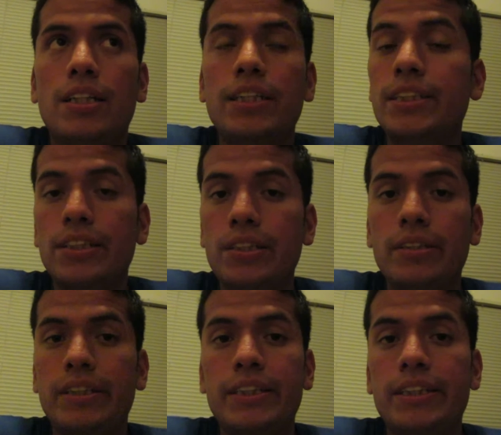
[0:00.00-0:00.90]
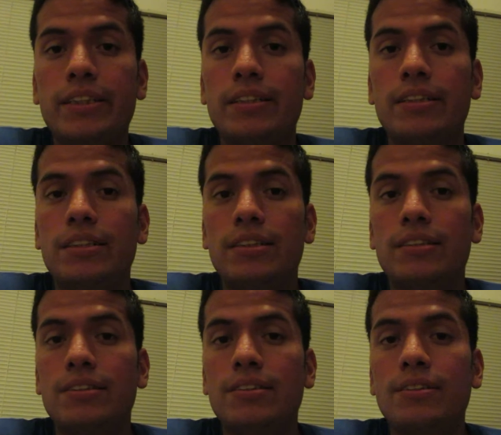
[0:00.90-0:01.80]
I didn't know anything,
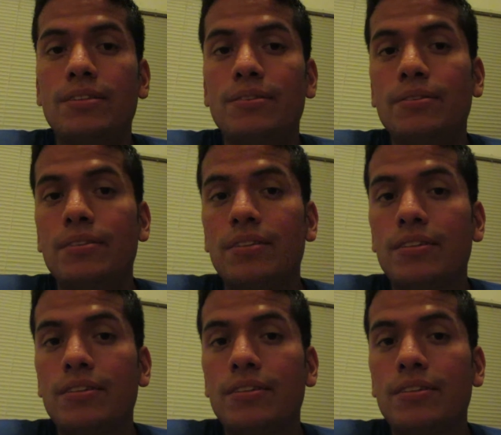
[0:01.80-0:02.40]
so.